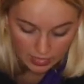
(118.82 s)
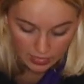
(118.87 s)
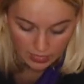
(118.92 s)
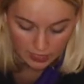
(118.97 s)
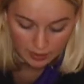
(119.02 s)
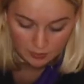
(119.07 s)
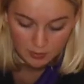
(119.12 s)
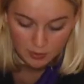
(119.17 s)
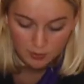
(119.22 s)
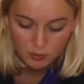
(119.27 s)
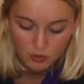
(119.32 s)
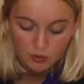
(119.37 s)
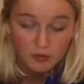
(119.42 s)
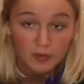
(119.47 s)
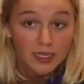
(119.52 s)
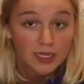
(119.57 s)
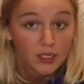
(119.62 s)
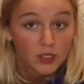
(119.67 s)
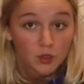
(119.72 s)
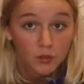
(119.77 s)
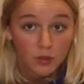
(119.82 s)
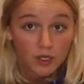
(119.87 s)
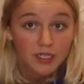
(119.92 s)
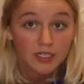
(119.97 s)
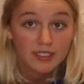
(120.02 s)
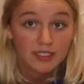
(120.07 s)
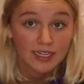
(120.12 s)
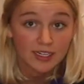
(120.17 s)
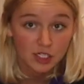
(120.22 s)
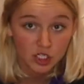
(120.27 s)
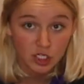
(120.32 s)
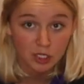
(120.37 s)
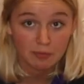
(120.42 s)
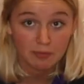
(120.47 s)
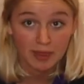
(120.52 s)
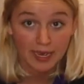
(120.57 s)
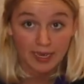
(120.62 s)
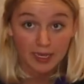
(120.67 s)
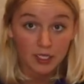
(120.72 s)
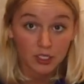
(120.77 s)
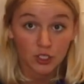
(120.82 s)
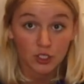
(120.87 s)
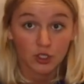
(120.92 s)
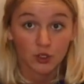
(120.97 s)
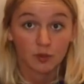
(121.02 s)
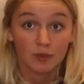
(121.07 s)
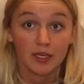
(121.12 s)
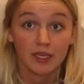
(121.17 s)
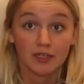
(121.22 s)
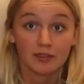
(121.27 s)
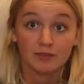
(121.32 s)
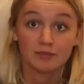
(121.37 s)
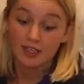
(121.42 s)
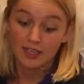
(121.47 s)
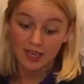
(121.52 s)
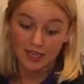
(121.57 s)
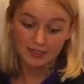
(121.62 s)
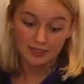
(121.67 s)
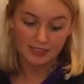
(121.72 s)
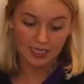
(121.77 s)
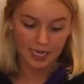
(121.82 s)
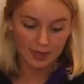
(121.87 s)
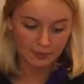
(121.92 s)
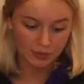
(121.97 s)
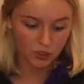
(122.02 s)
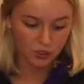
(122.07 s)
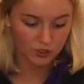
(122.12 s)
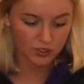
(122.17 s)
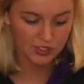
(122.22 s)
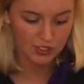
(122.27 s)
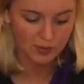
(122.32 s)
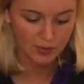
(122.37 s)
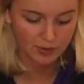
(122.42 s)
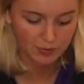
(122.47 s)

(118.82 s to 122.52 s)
Let me move my little workstation back a little bit. Yes, I'm doing this on my